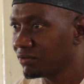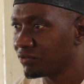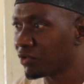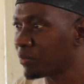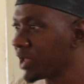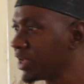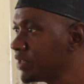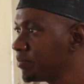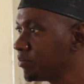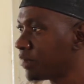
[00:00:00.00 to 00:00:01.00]
from
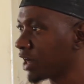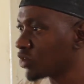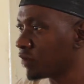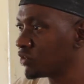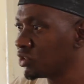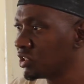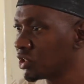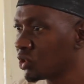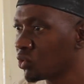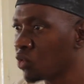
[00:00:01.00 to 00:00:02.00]
any part of the
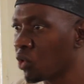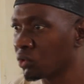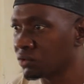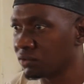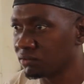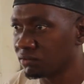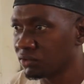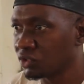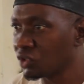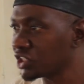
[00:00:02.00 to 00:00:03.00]
world,
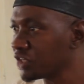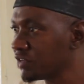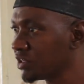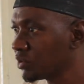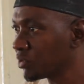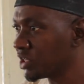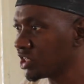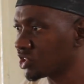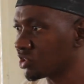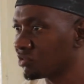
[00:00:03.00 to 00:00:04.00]
not even within
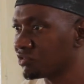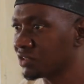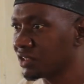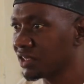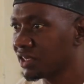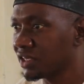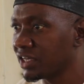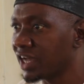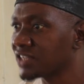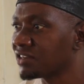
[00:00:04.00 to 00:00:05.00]
his country.
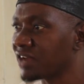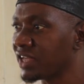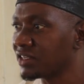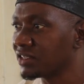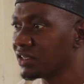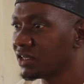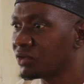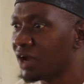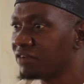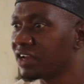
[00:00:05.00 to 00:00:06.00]
He has the right.
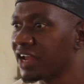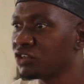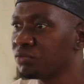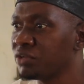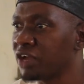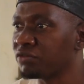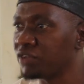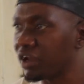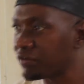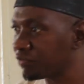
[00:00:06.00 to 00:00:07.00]
You have the right to be a
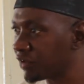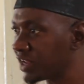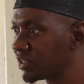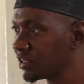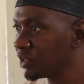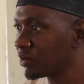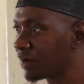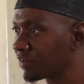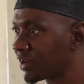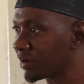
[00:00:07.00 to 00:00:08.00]
friend. You
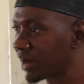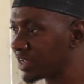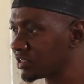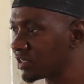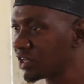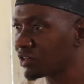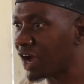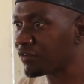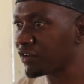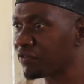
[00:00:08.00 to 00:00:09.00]
have a right to
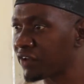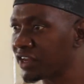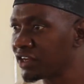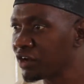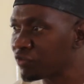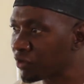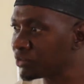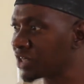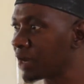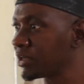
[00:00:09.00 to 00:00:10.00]
have a friend
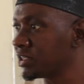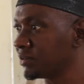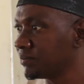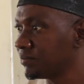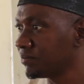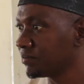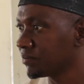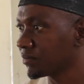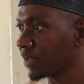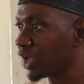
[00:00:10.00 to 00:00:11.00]
from Germany,
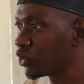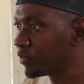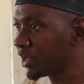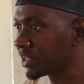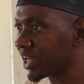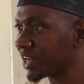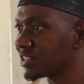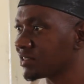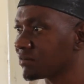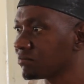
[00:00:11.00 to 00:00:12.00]
and you'll be interacting.